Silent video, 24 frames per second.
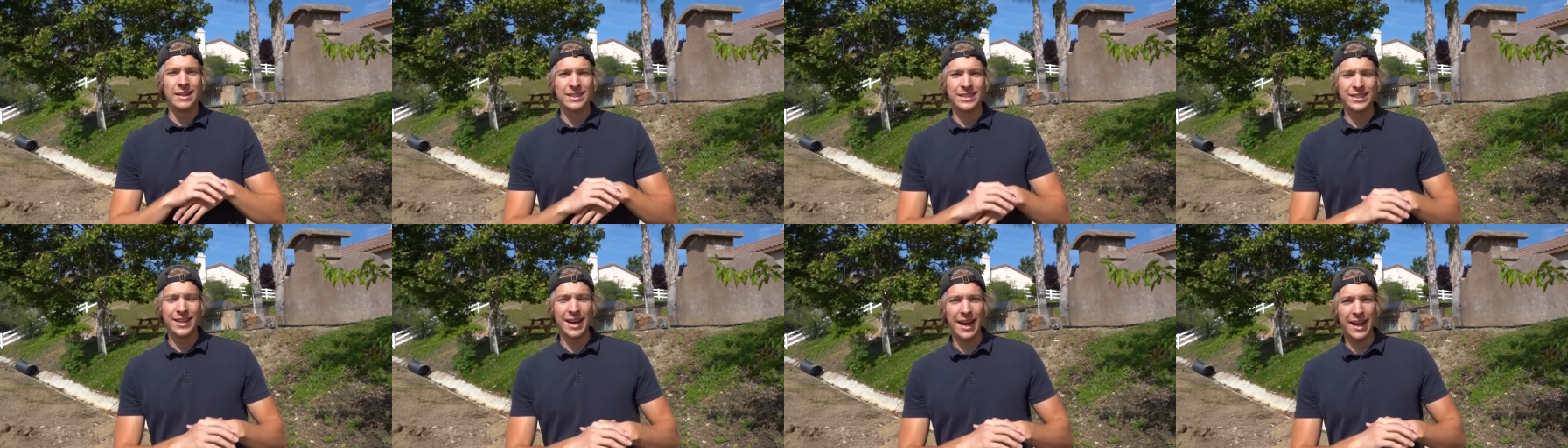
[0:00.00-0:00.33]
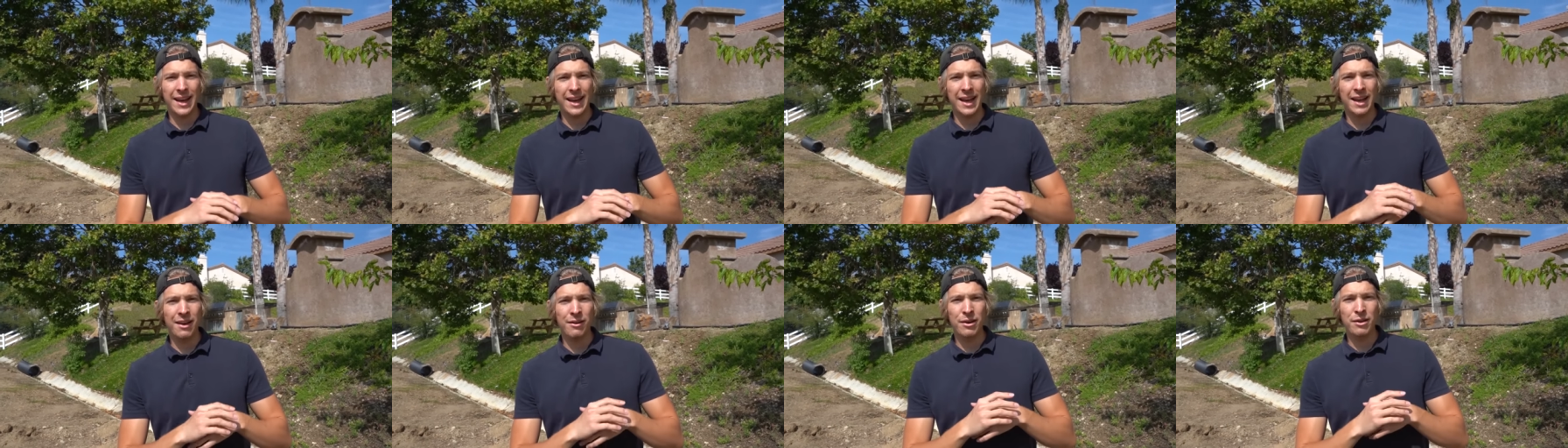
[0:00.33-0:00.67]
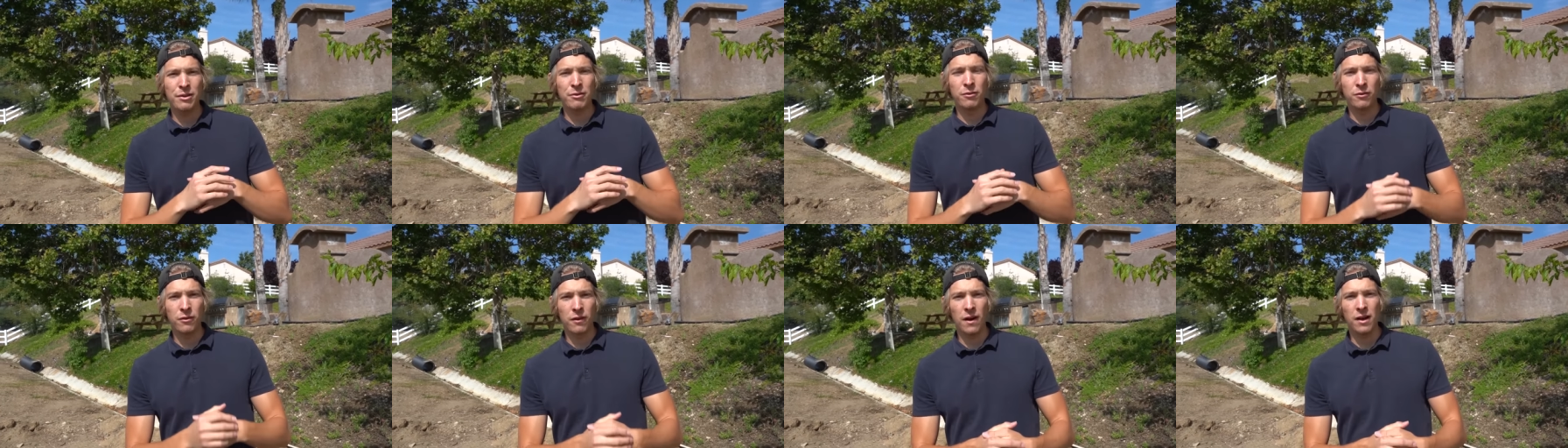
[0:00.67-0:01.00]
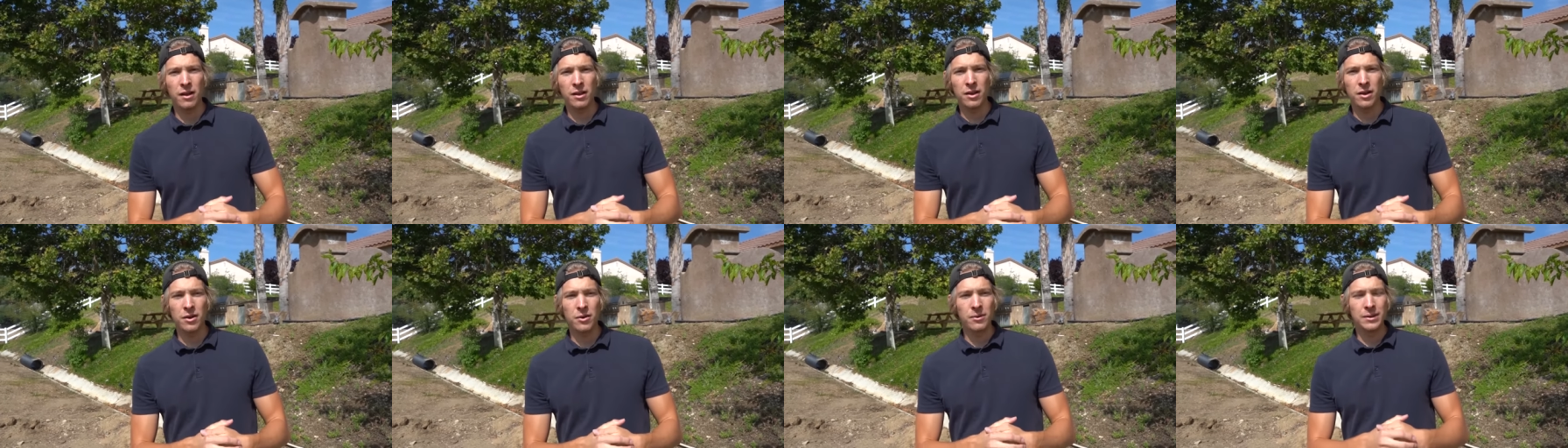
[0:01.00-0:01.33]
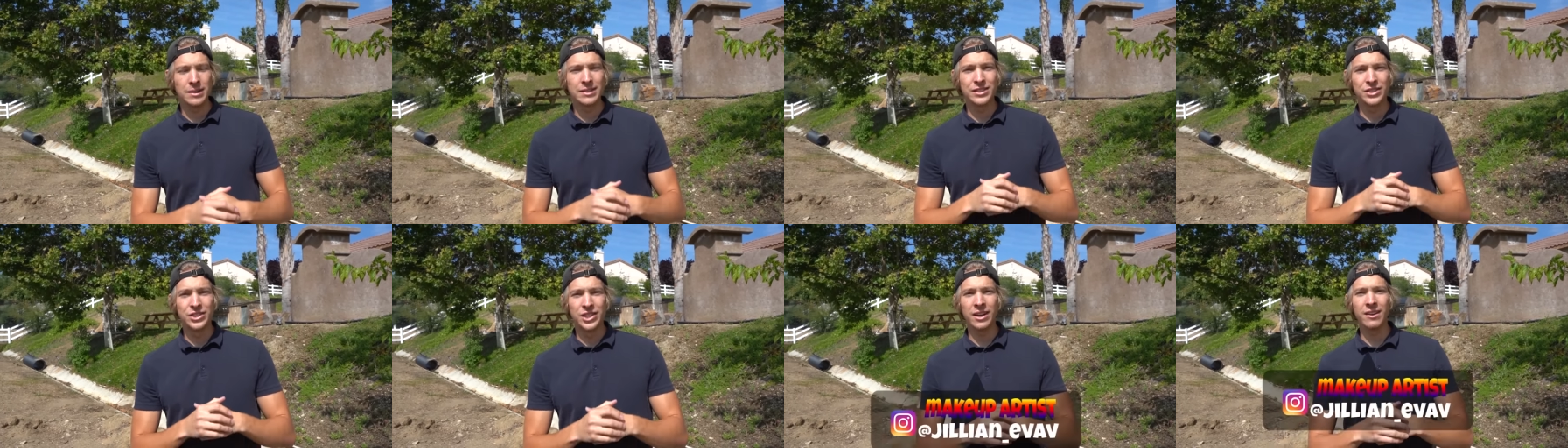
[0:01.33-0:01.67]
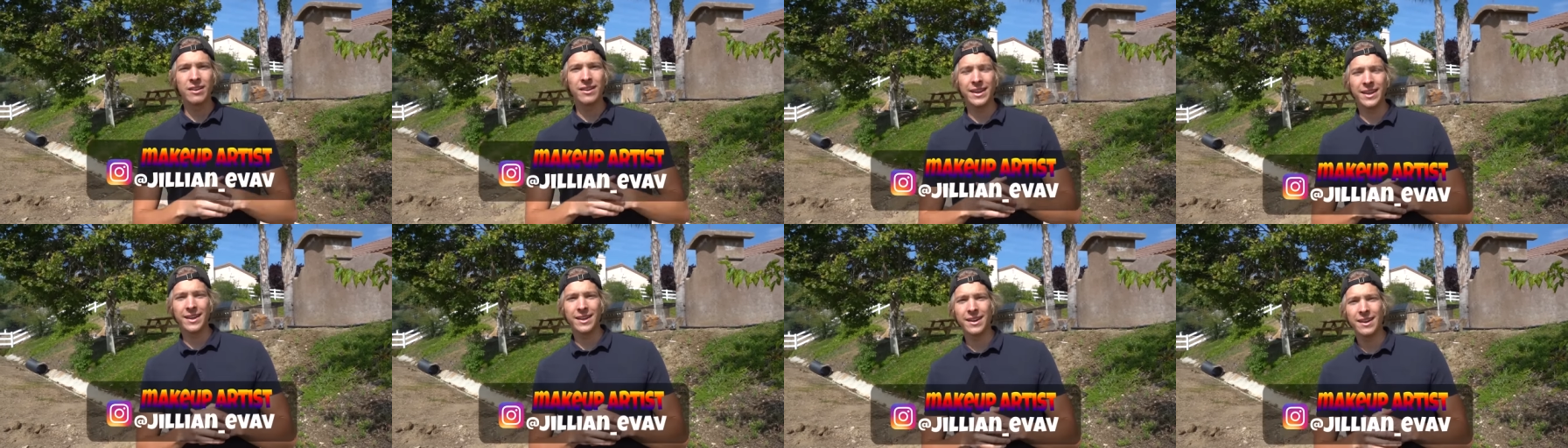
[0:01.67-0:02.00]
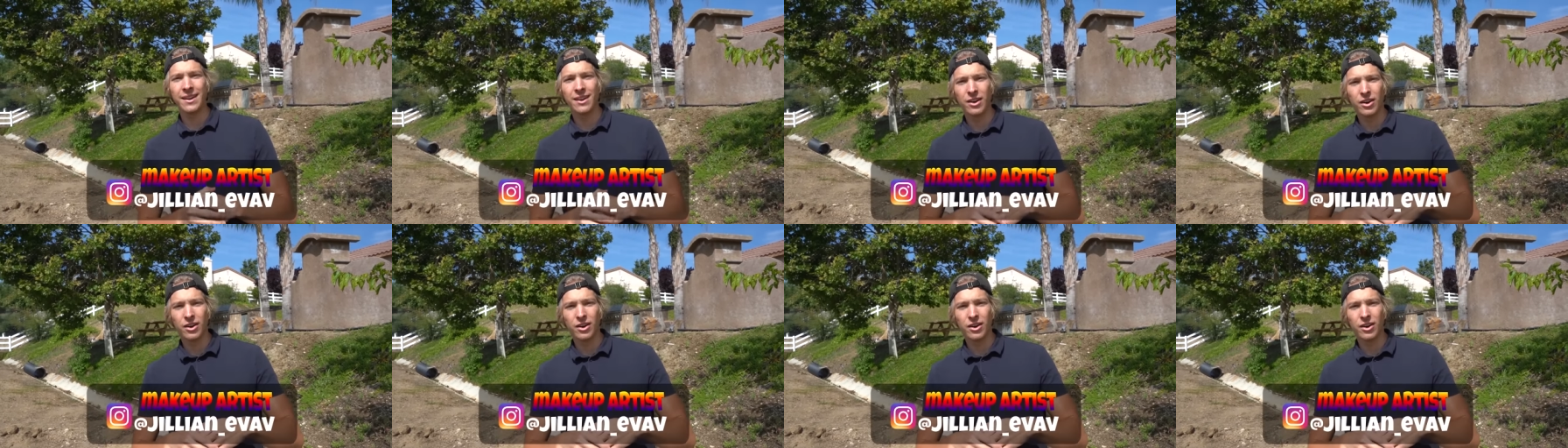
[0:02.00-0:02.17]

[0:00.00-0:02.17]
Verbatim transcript: check out and follow Jillian.